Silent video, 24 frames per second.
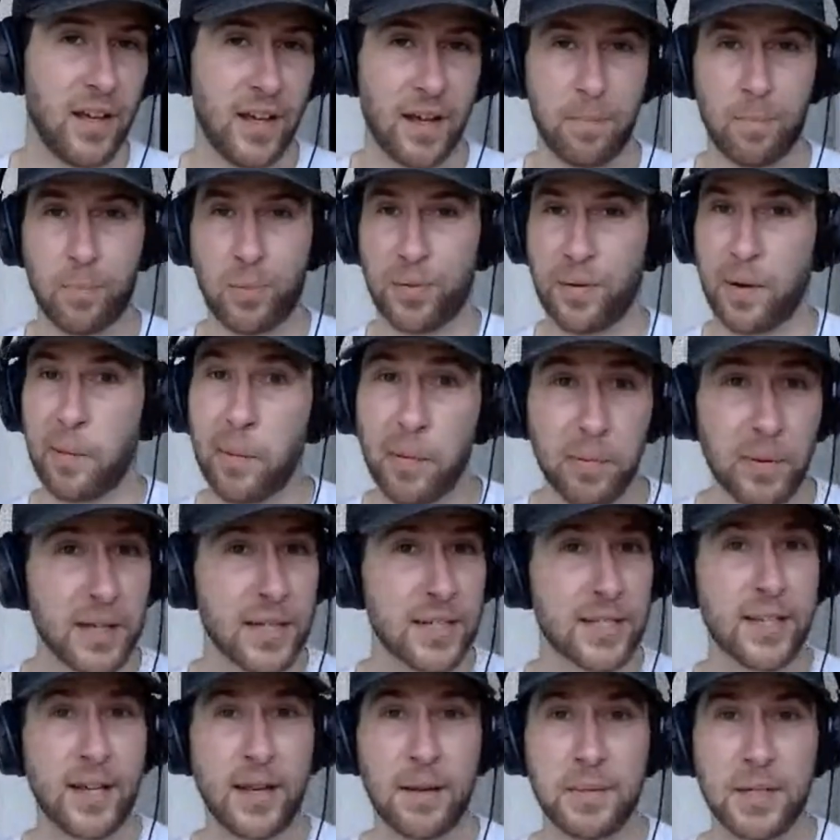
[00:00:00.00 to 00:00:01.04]
It
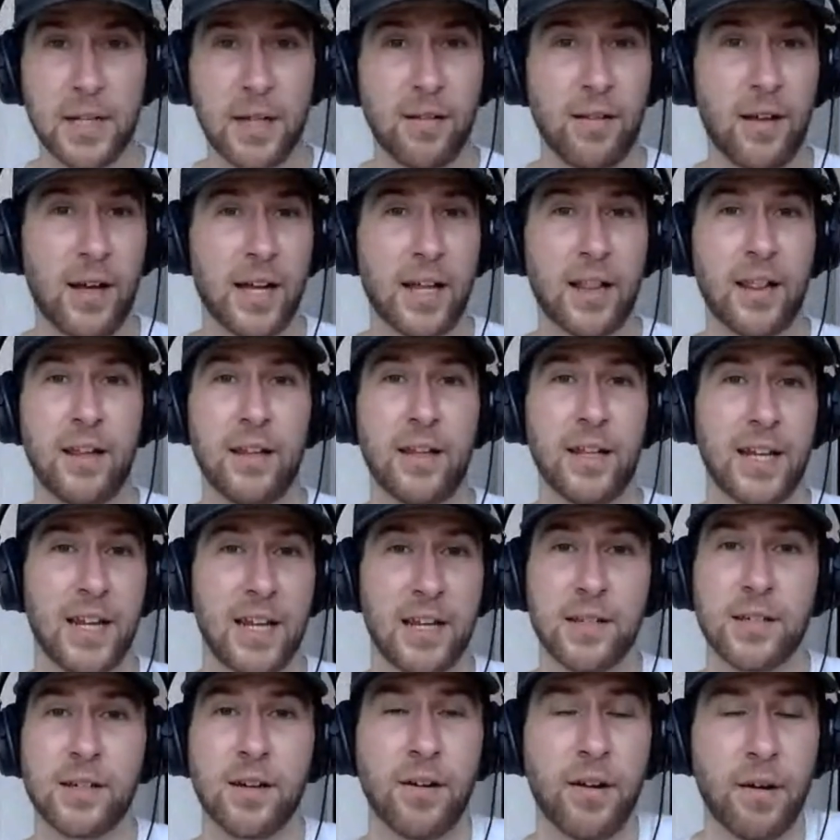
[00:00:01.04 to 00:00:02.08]
probably seems unlikely that
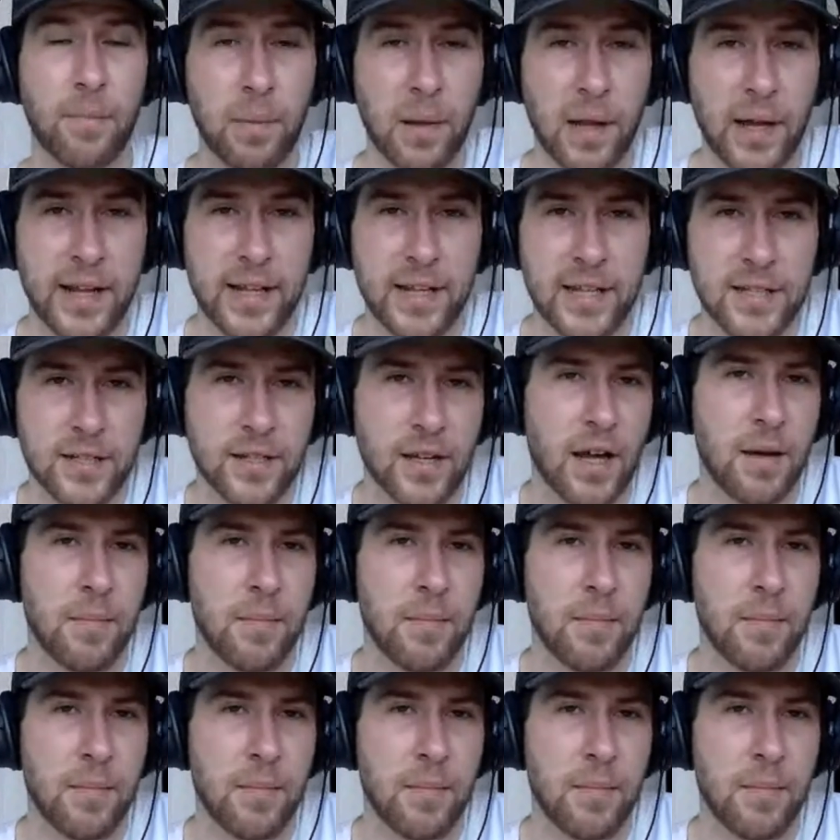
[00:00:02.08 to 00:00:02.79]
he's going to play in this